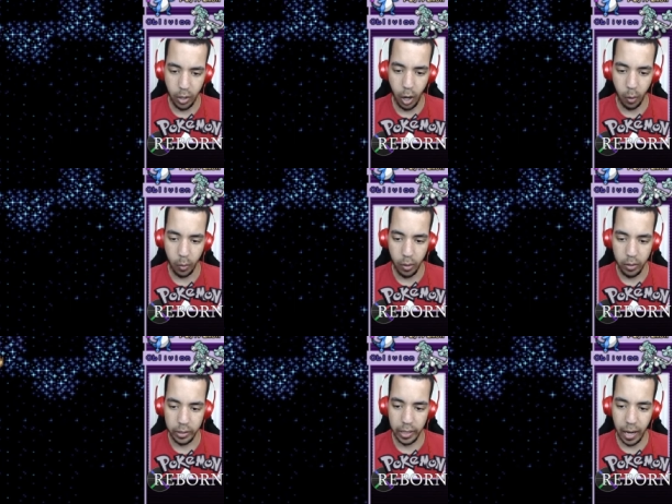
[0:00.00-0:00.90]
No,
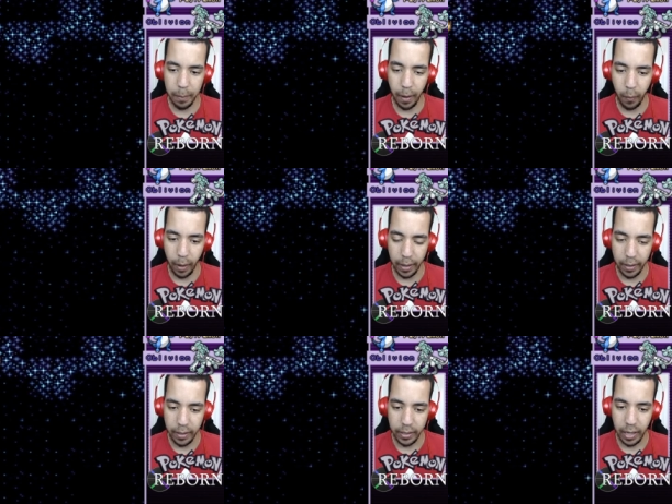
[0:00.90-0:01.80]
Get out of my way.
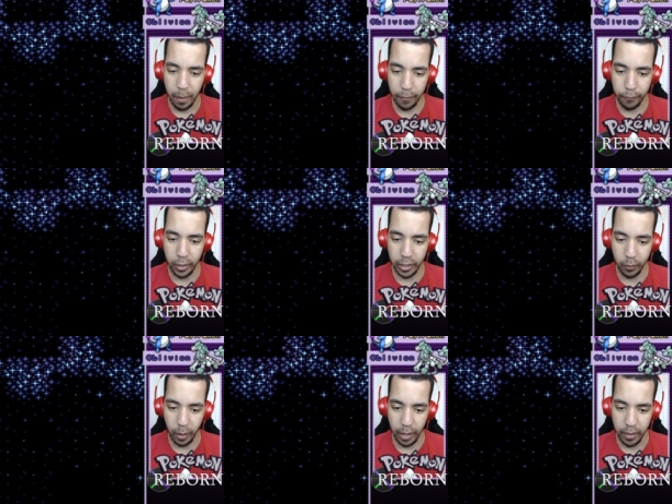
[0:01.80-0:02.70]
Get out of my
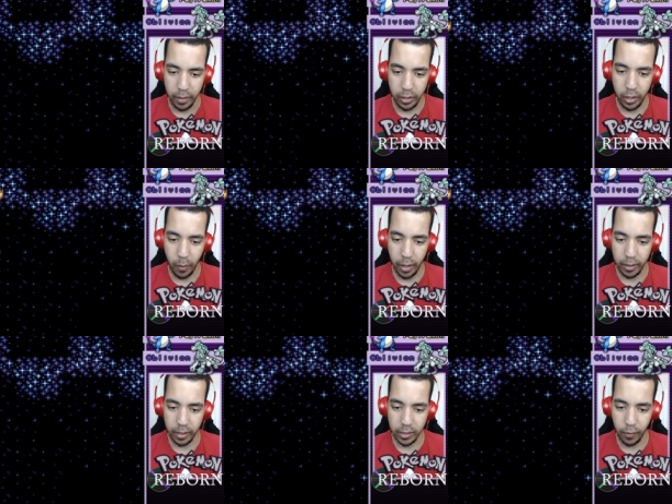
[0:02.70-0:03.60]
freaking way. You know
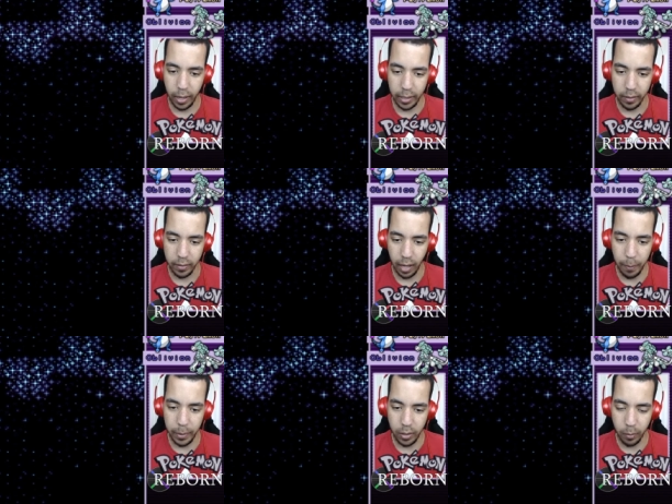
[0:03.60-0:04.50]
what? Let's fight.
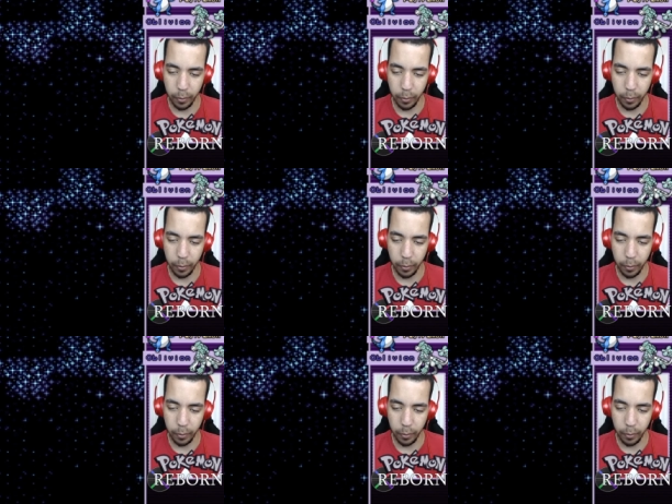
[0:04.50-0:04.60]
I've beaten